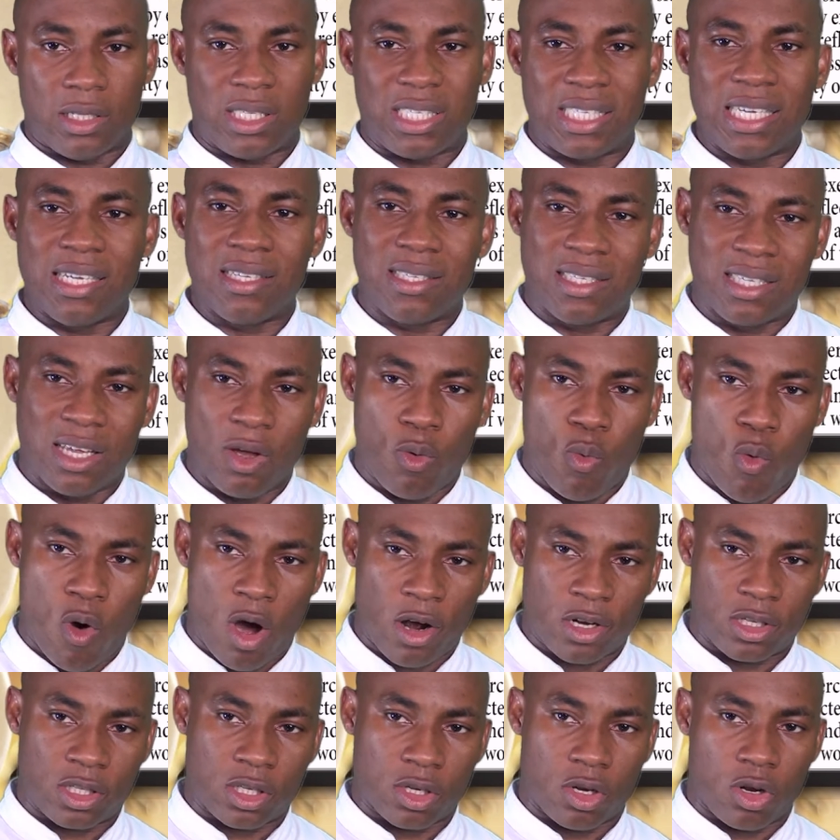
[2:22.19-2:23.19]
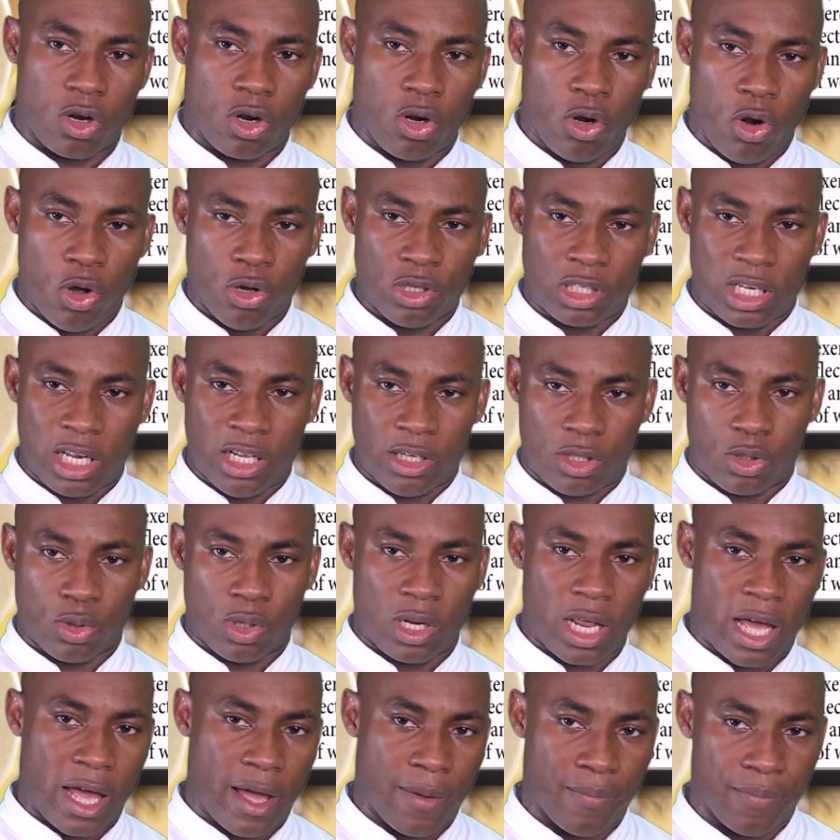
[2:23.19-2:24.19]
since he worked closely to
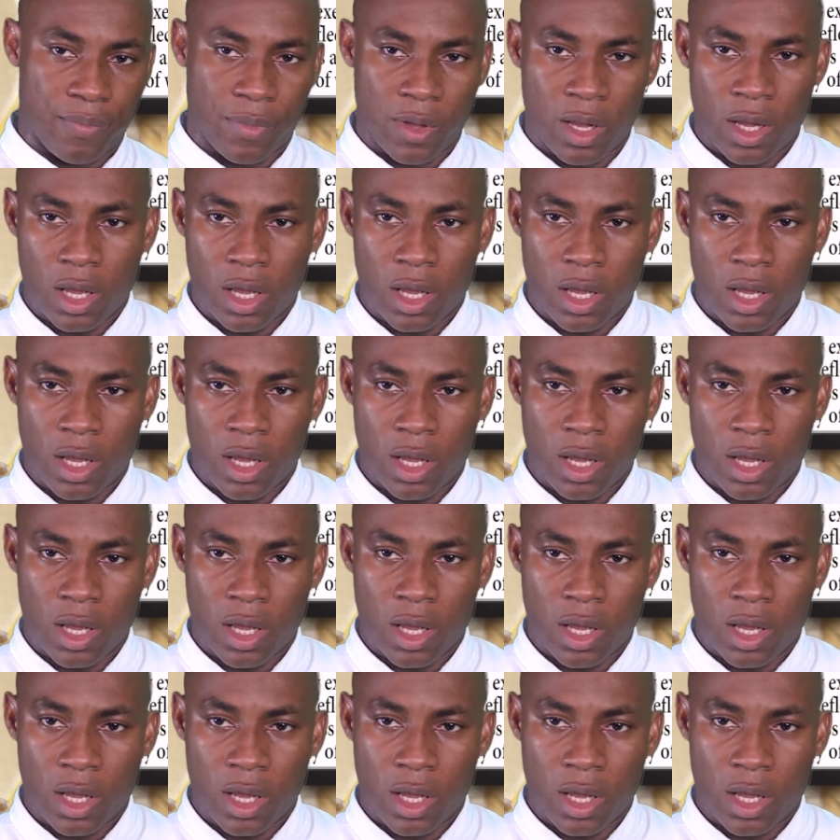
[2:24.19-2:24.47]
them.